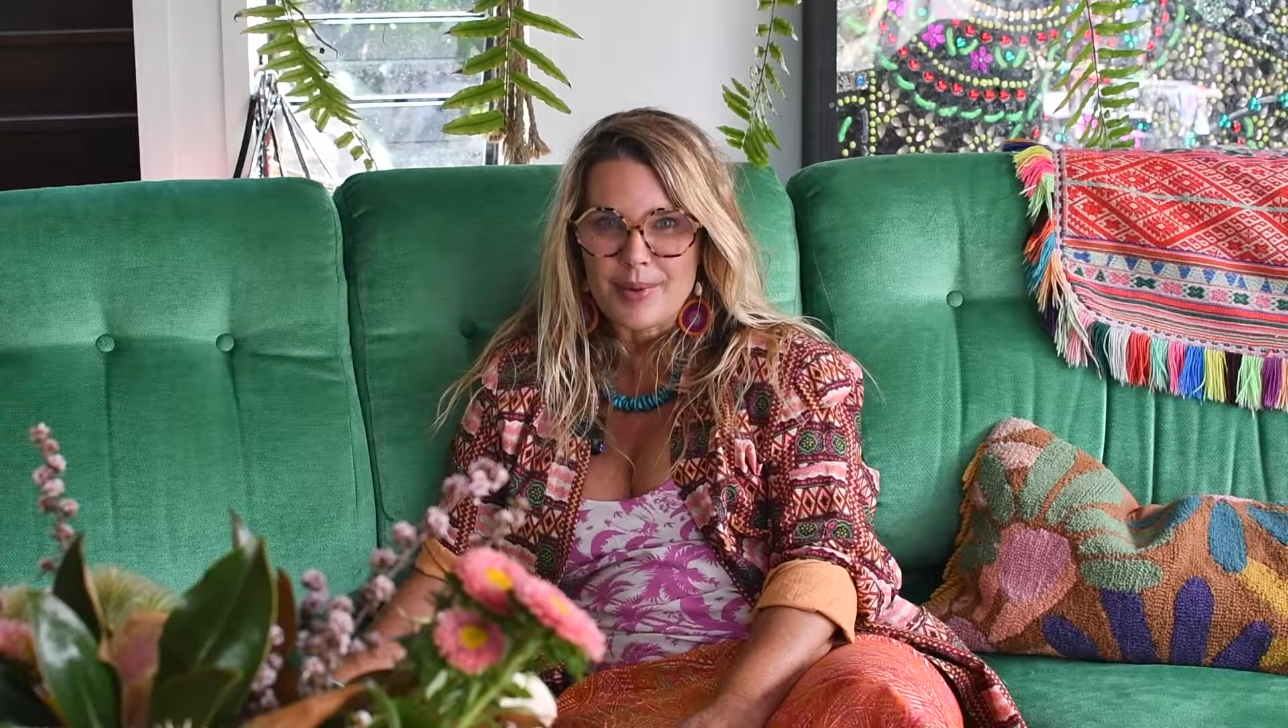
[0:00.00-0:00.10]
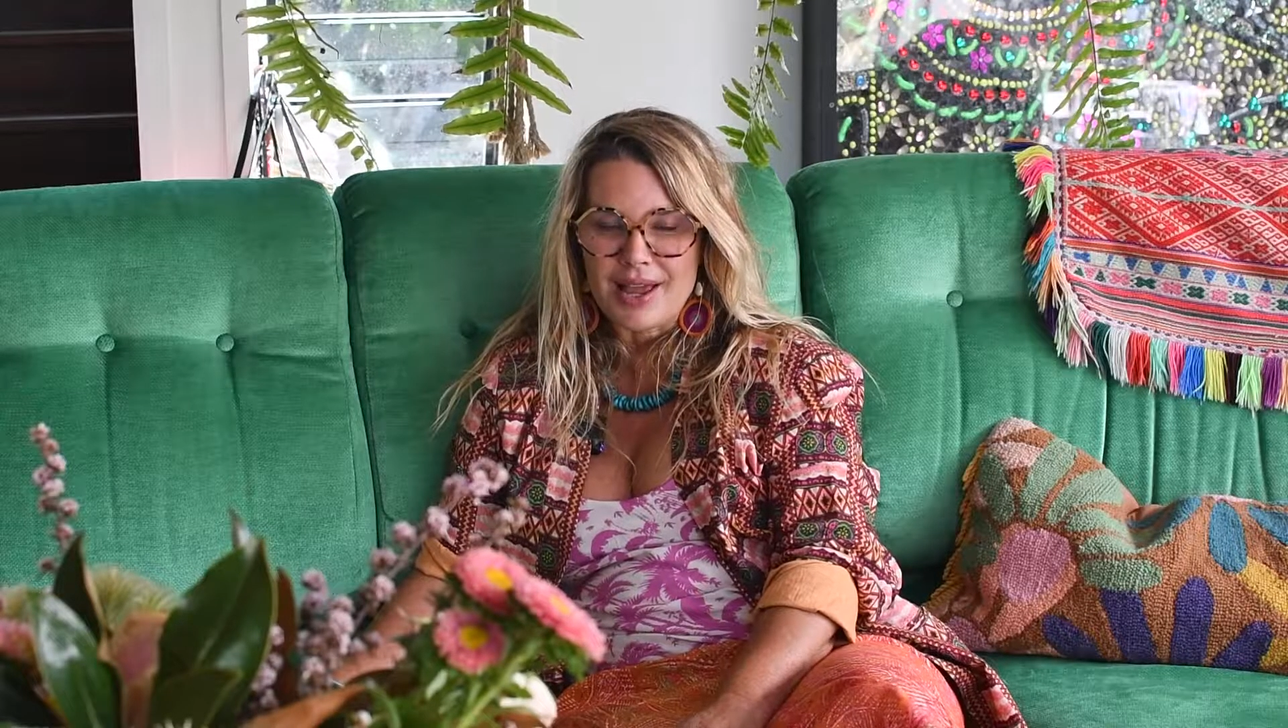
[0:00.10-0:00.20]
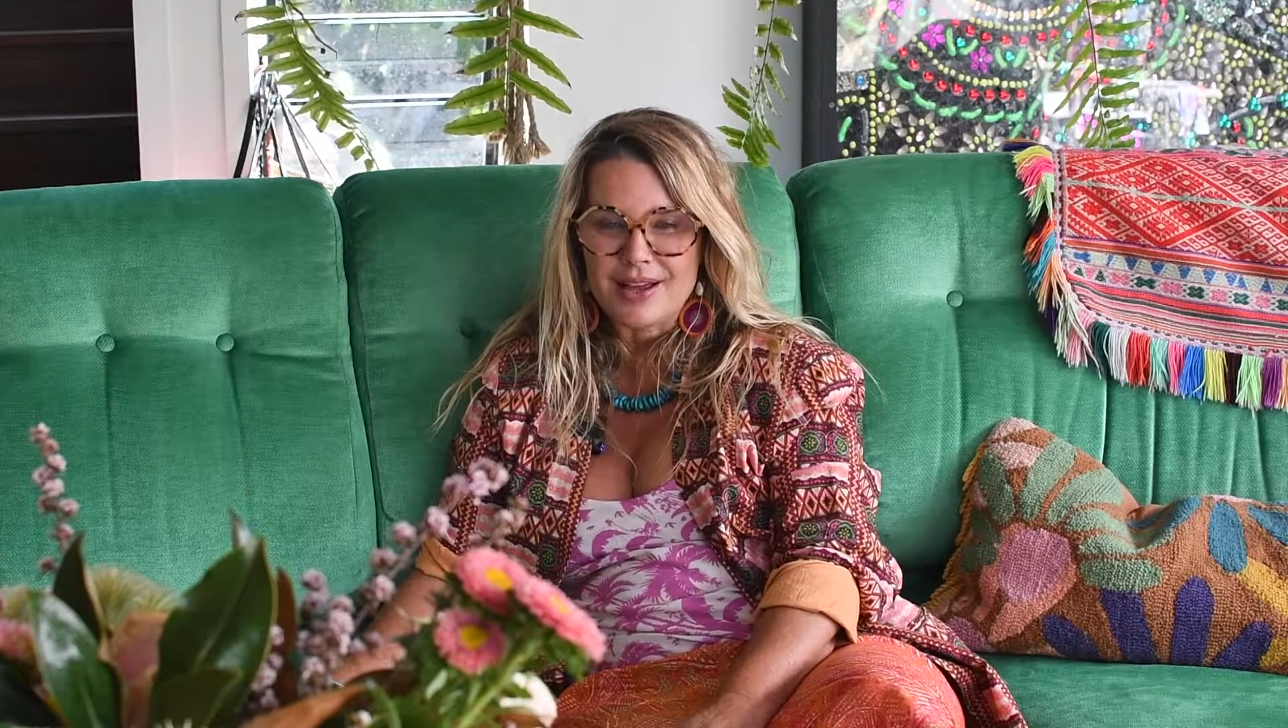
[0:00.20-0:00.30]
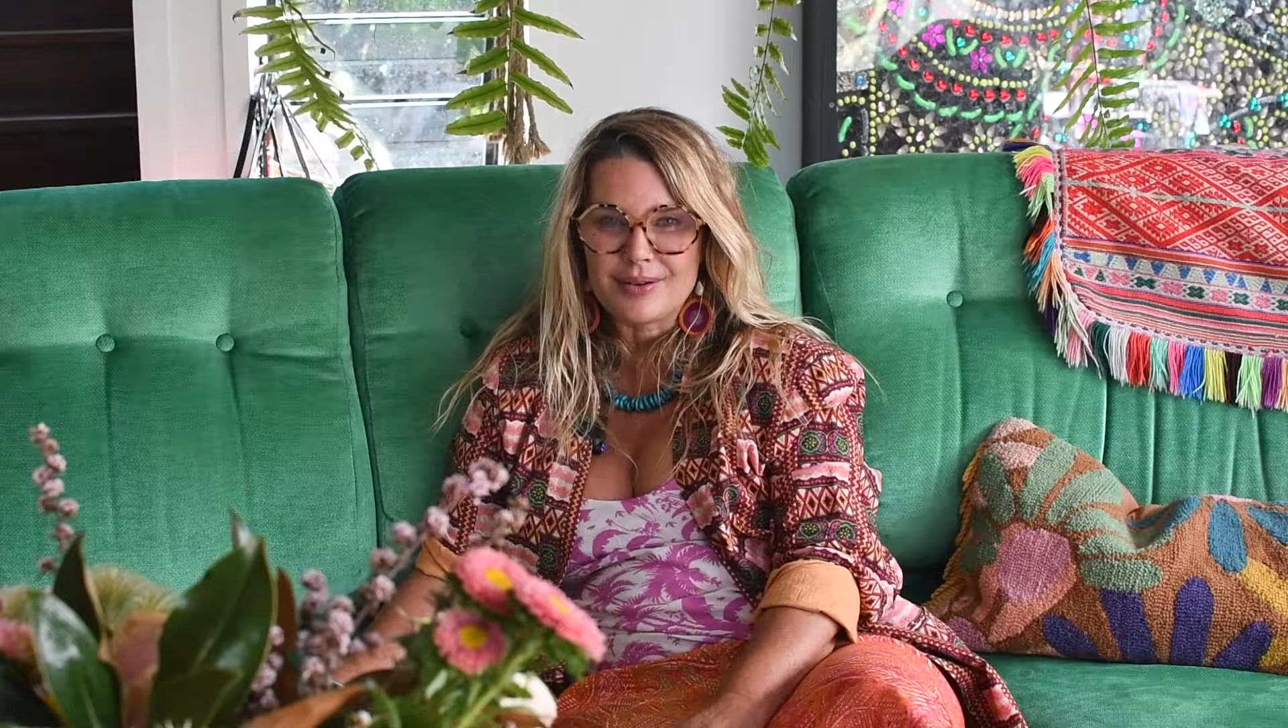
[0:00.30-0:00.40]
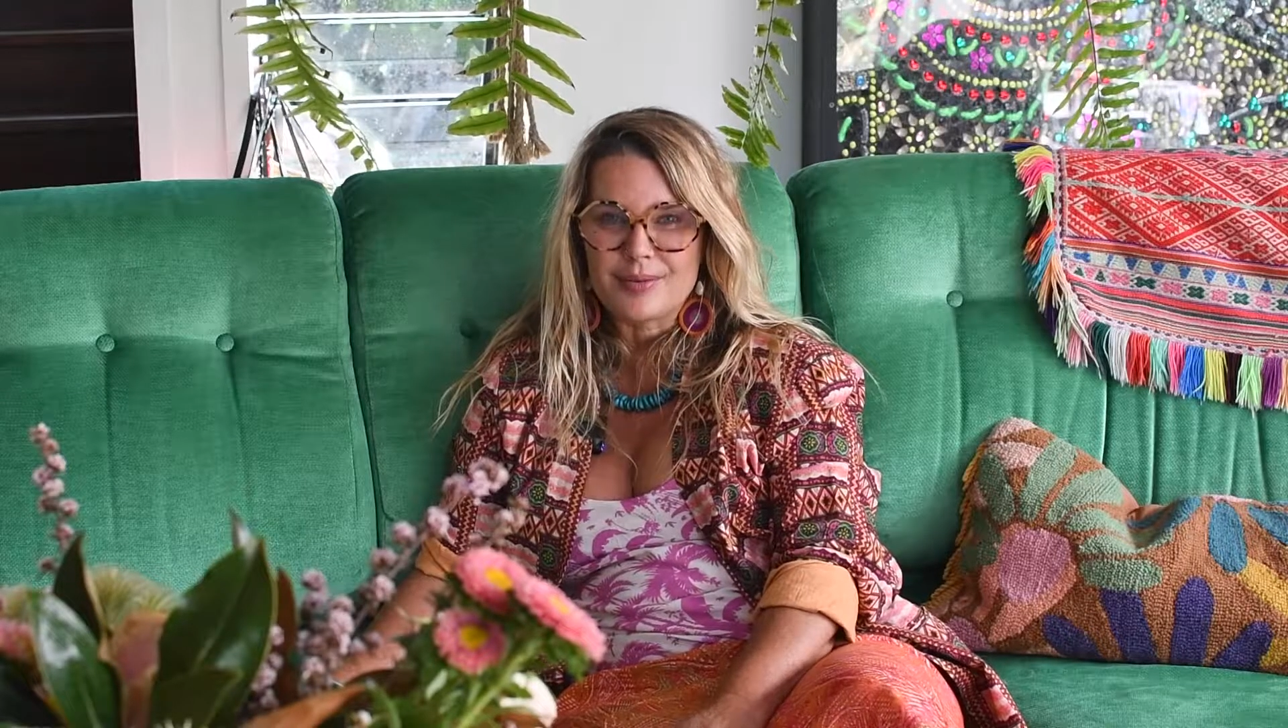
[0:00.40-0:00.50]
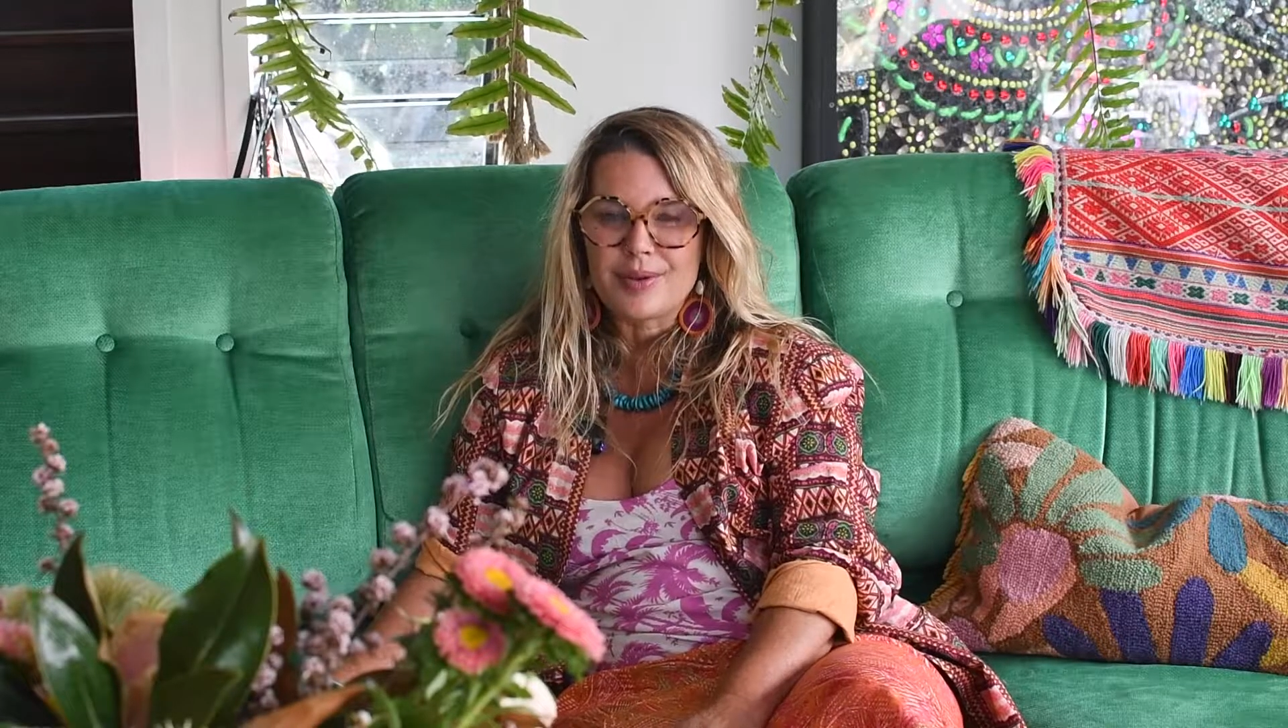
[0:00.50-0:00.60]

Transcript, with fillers: out,